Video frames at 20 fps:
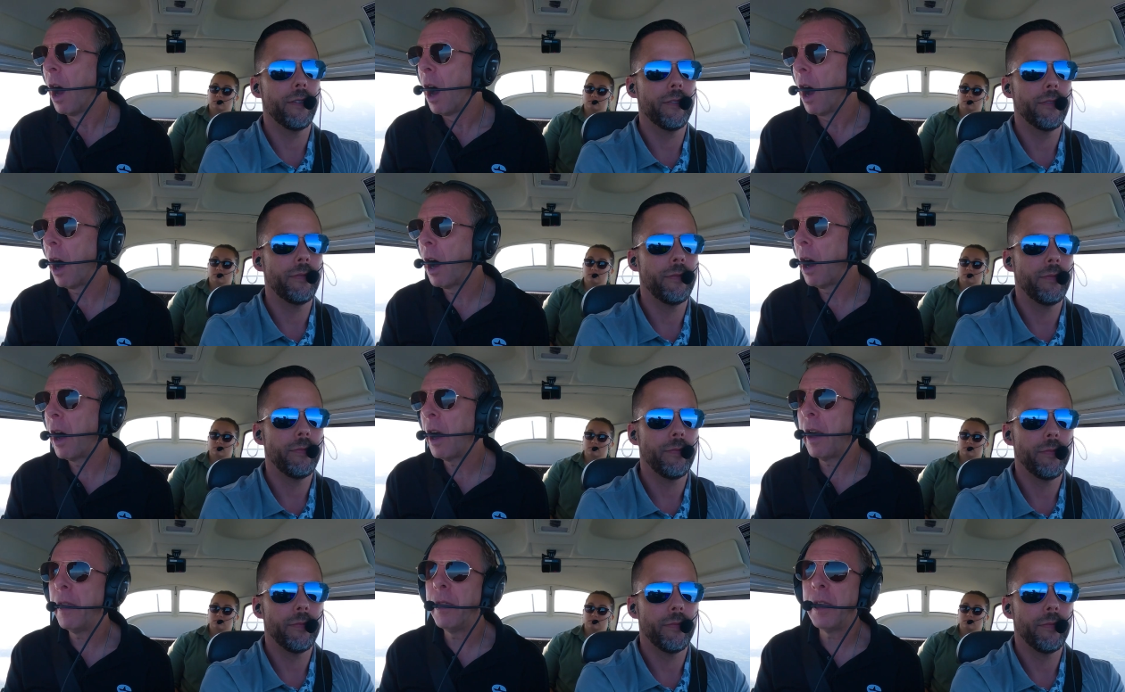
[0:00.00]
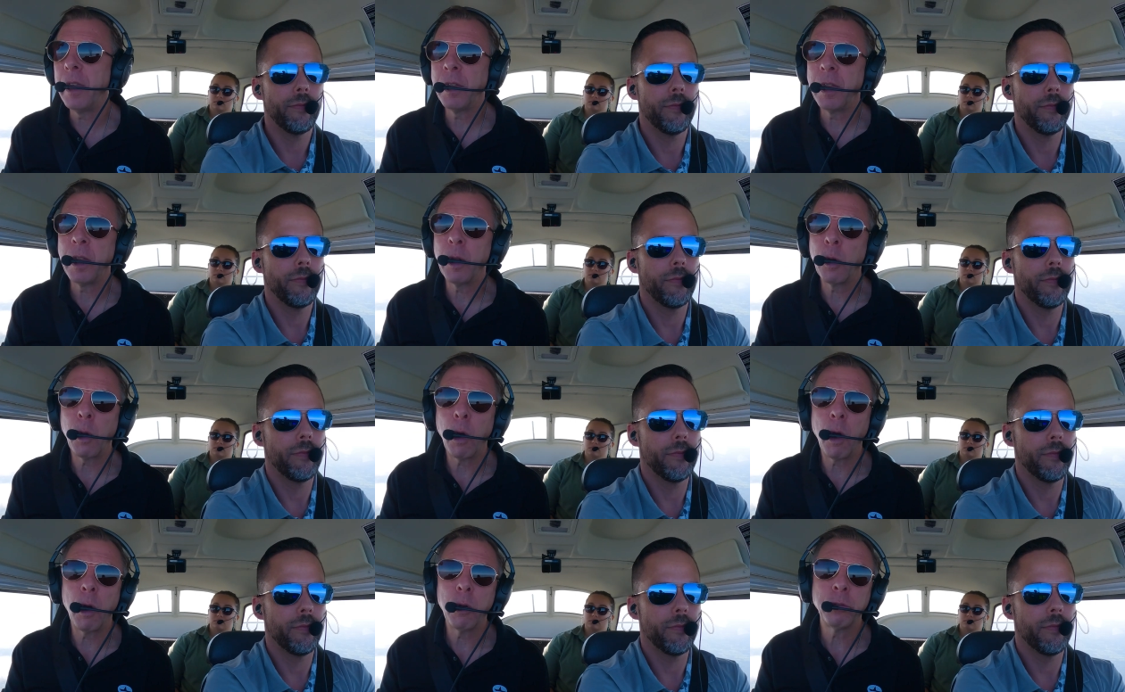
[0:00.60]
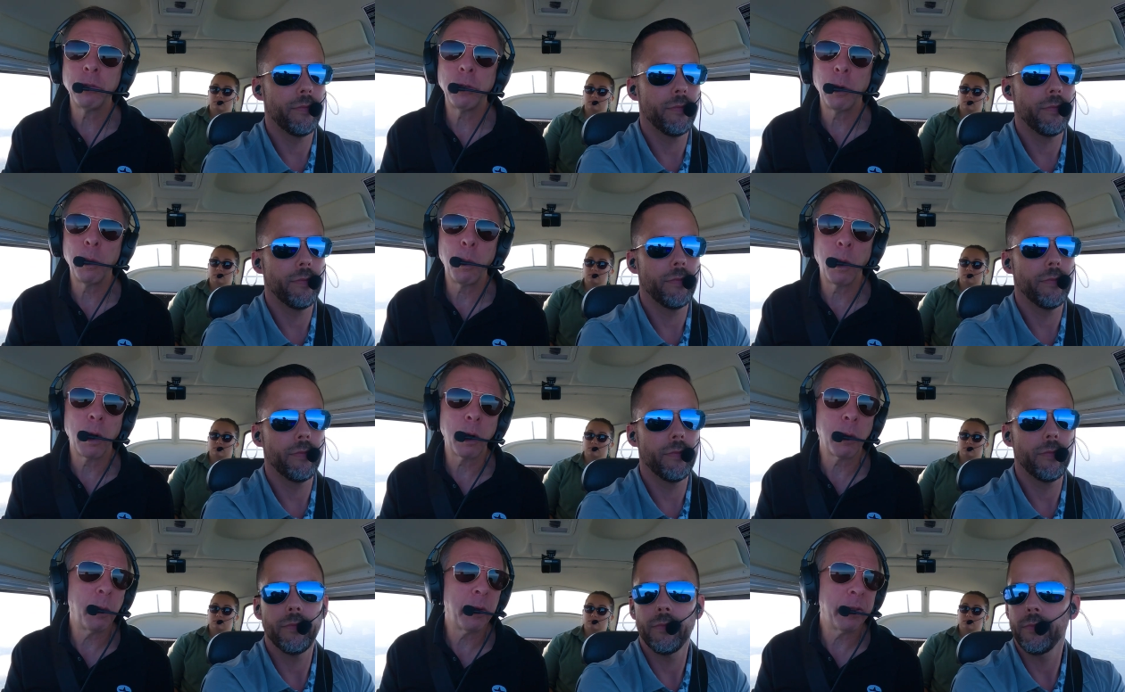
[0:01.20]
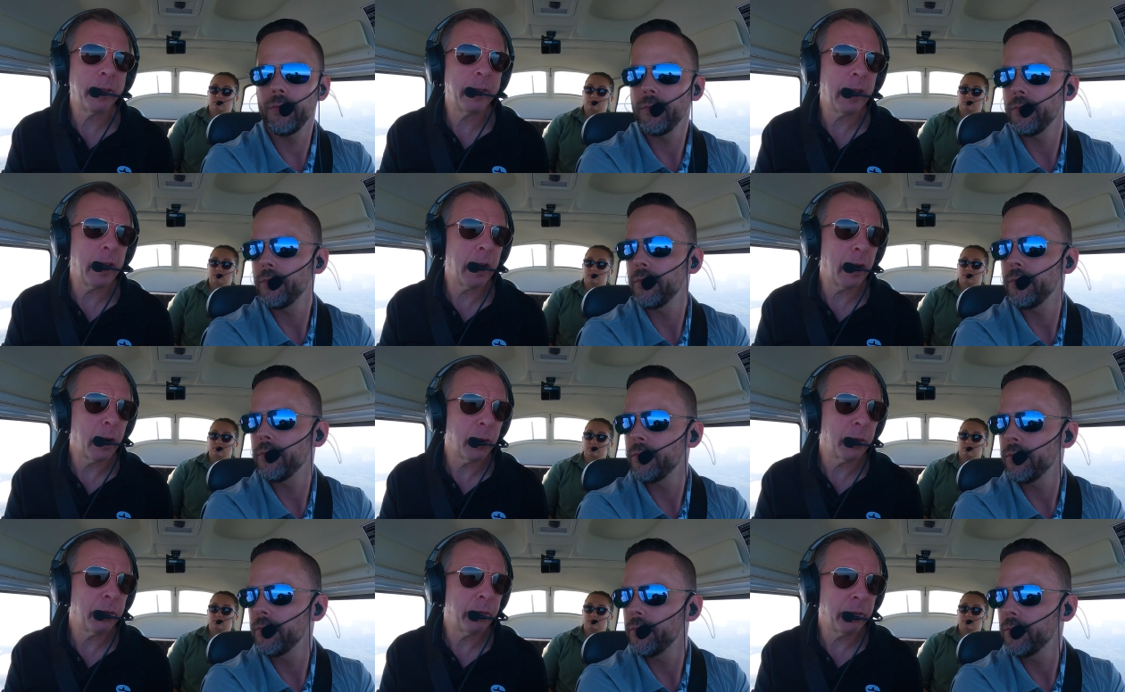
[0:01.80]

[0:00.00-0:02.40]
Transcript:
Speaker 1: uh, and then it'll also work with the aera